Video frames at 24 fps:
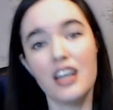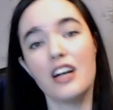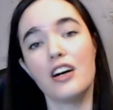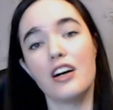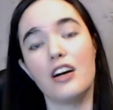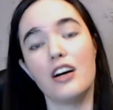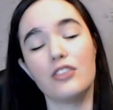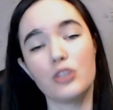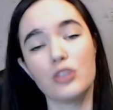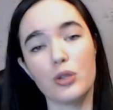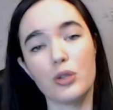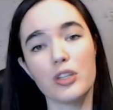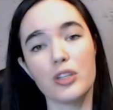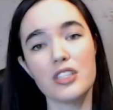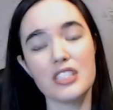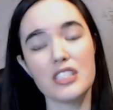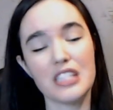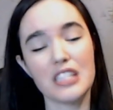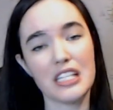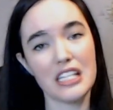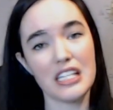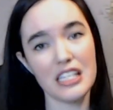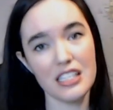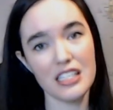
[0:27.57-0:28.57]
of course,
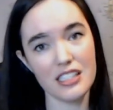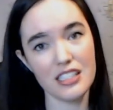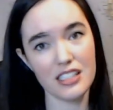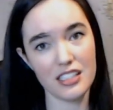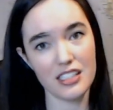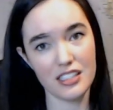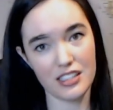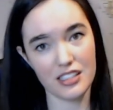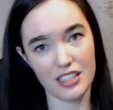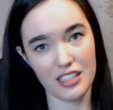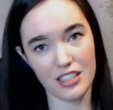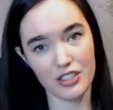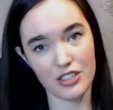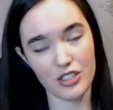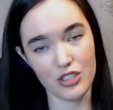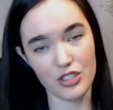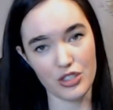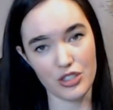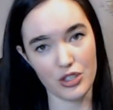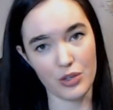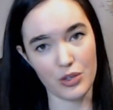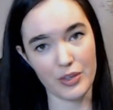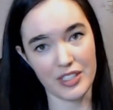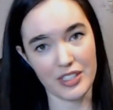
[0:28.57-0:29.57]
the easiest thing to
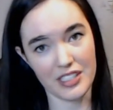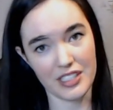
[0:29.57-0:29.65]
do is